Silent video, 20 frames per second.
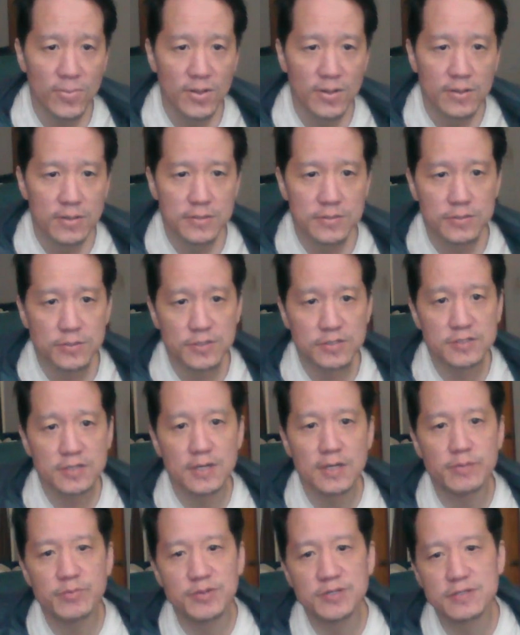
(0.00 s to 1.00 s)
So this
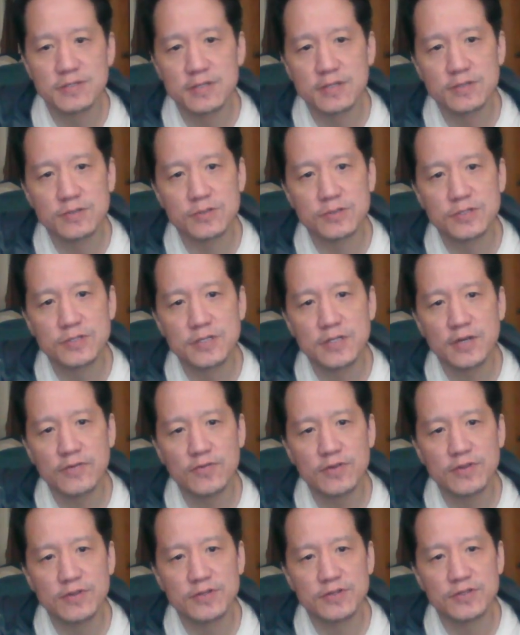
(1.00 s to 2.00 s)
can't be 6 or
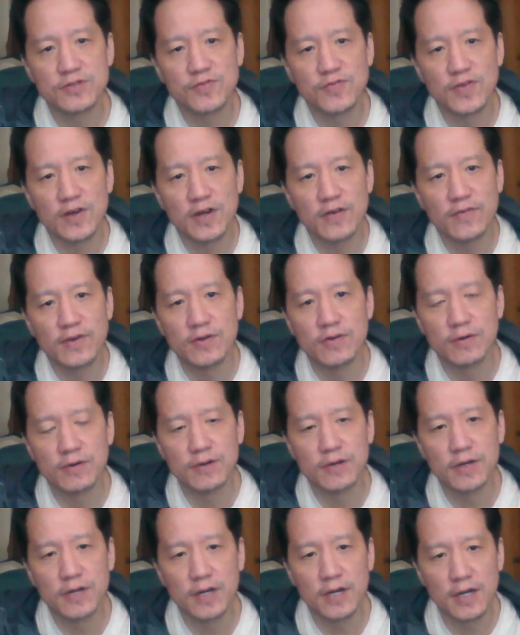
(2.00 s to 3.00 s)
7. This is 5, 8, or
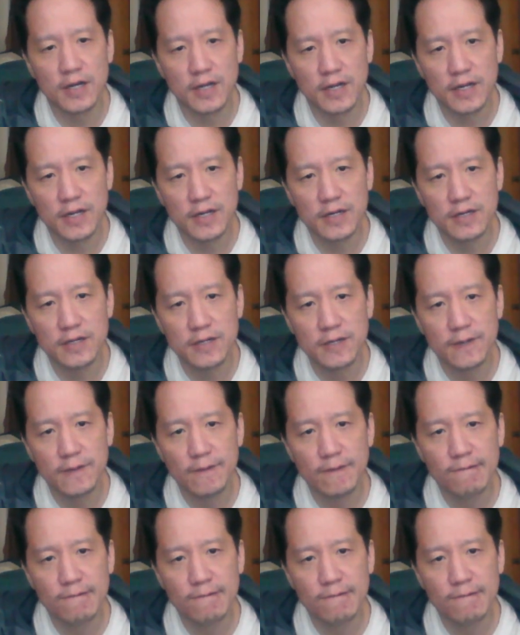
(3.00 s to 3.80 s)
9.